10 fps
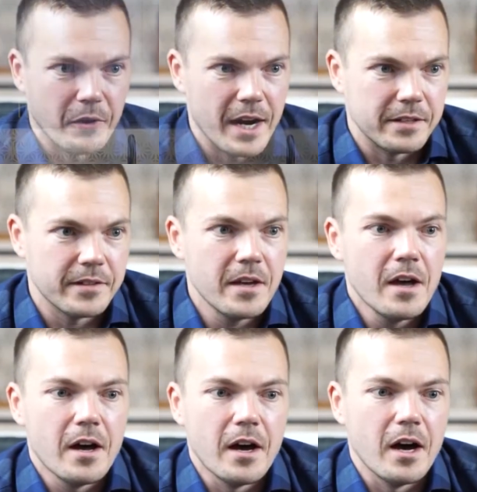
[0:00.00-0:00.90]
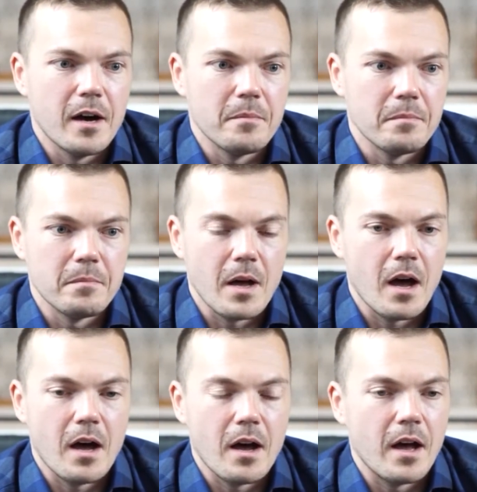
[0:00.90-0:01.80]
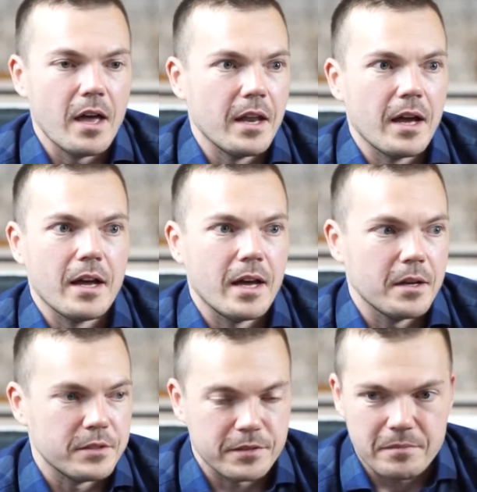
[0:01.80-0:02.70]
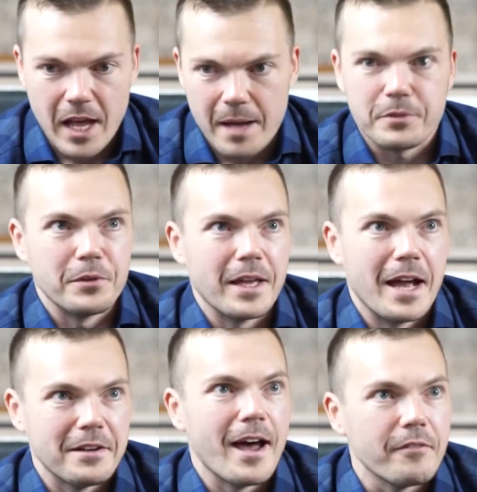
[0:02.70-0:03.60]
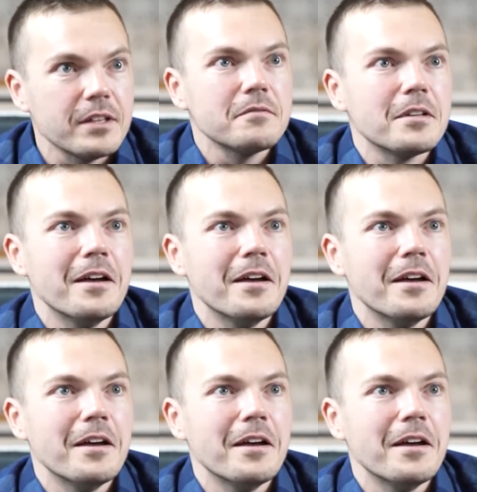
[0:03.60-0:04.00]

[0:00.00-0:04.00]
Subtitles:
great. And I just absolutely had to have it.